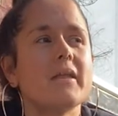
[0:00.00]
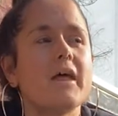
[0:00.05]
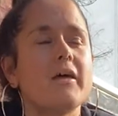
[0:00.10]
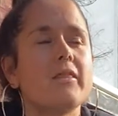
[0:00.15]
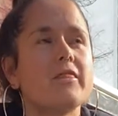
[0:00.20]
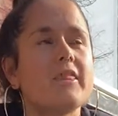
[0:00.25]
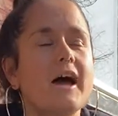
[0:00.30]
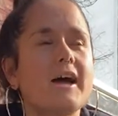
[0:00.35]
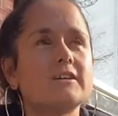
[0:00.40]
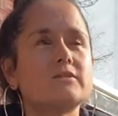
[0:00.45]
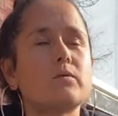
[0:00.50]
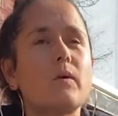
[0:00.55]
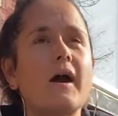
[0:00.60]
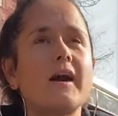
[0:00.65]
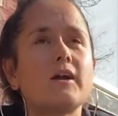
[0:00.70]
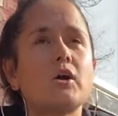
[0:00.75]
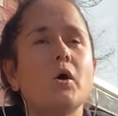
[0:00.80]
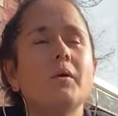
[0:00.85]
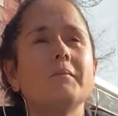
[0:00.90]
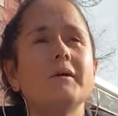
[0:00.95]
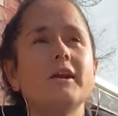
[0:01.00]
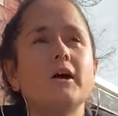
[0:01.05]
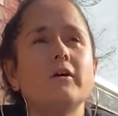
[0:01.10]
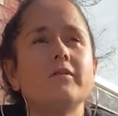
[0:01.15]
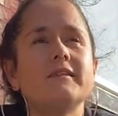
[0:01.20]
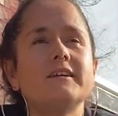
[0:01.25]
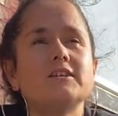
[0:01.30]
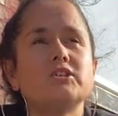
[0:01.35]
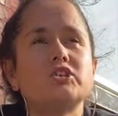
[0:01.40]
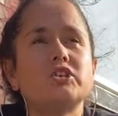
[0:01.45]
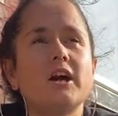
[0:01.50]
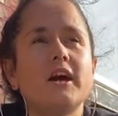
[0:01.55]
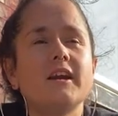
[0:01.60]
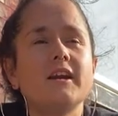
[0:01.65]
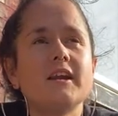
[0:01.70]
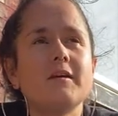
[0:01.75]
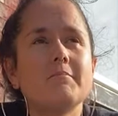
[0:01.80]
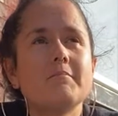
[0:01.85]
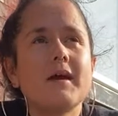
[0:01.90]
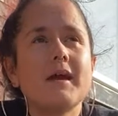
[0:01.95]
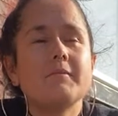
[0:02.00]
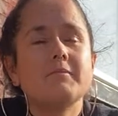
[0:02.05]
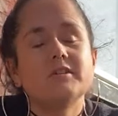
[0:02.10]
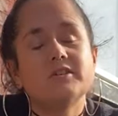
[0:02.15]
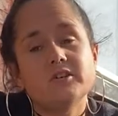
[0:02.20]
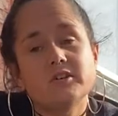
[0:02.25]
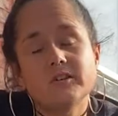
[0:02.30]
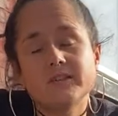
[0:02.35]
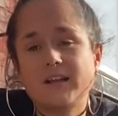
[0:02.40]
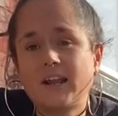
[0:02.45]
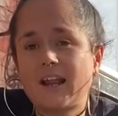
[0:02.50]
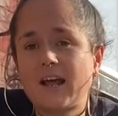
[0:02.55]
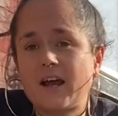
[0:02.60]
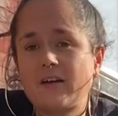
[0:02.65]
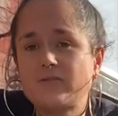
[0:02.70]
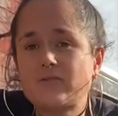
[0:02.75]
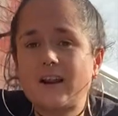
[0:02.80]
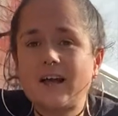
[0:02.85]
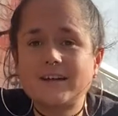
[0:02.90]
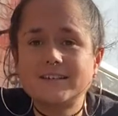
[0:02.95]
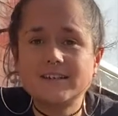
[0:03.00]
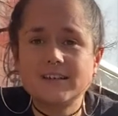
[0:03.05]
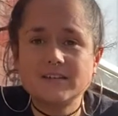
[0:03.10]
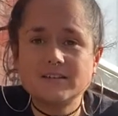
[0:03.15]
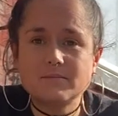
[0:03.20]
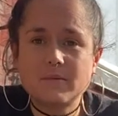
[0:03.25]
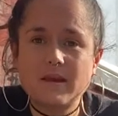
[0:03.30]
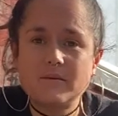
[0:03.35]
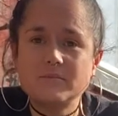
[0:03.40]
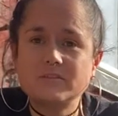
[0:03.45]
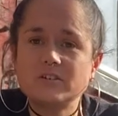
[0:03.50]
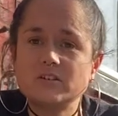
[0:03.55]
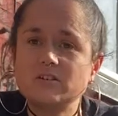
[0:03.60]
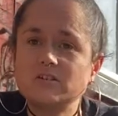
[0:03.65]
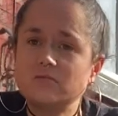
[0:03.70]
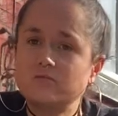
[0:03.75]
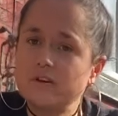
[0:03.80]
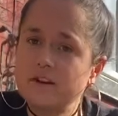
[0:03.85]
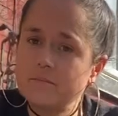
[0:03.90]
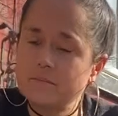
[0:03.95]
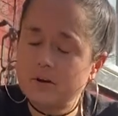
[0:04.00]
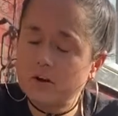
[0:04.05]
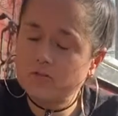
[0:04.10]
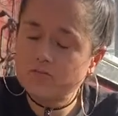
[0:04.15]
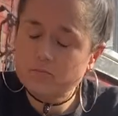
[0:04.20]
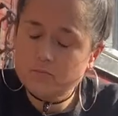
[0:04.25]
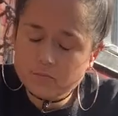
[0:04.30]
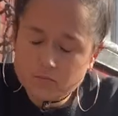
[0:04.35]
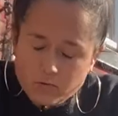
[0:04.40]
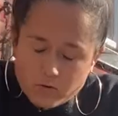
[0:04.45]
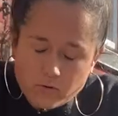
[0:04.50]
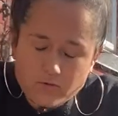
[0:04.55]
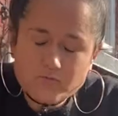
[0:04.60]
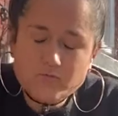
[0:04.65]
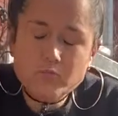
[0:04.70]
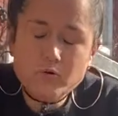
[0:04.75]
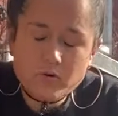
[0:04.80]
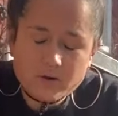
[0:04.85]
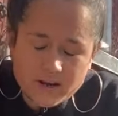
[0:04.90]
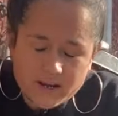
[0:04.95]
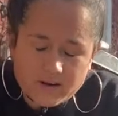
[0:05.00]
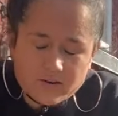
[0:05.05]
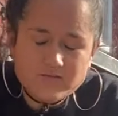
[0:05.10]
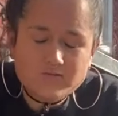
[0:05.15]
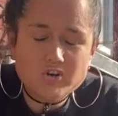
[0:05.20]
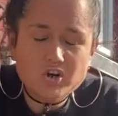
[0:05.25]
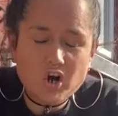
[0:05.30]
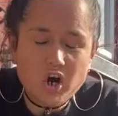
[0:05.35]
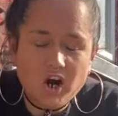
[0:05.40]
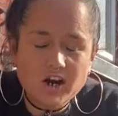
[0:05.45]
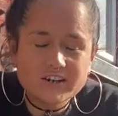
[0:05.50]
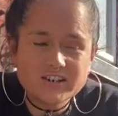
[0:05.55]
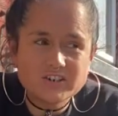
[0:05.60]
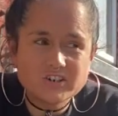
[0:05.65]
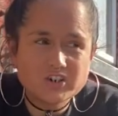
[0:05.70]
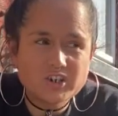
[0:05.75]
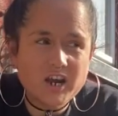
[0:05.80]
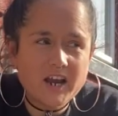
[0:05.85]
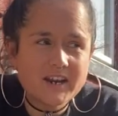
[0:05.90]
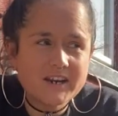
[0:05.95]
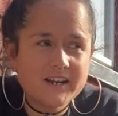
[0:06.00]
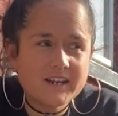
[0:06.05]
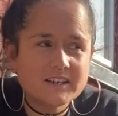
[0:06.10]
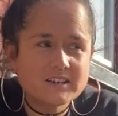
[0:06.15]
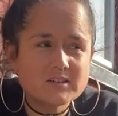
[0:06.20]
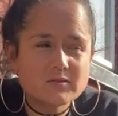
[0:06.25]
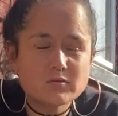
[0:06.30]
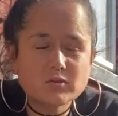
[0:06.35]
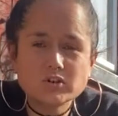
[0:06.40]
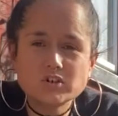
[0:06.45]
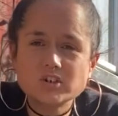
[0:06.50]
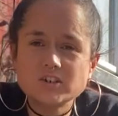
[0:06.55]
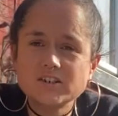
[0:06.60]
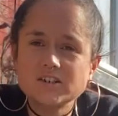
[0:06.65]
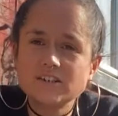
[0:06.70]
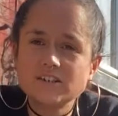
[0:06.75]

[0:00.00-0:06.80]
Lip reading: that's why coming on this journey and maybe doing the live classes, maybe doing the pre-recorded journeys, will just